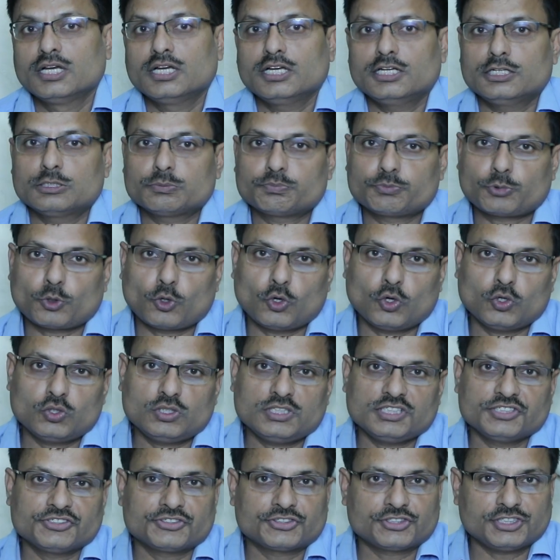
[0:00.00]
in
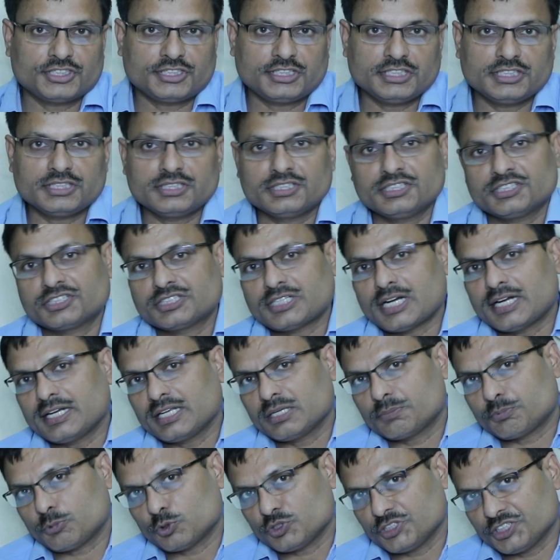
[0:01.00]
prone, in sitting, in
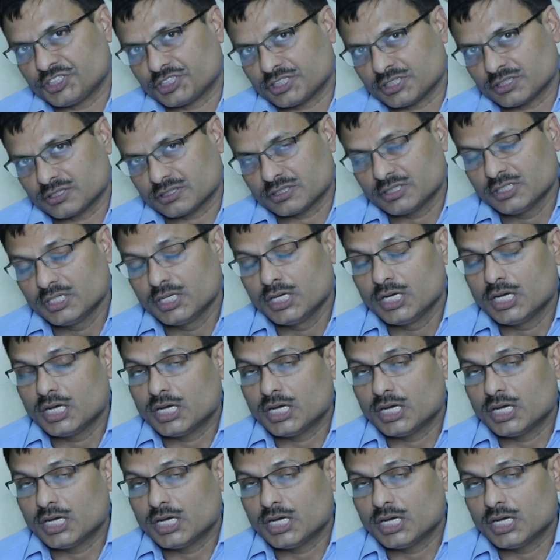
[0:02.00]
standing position,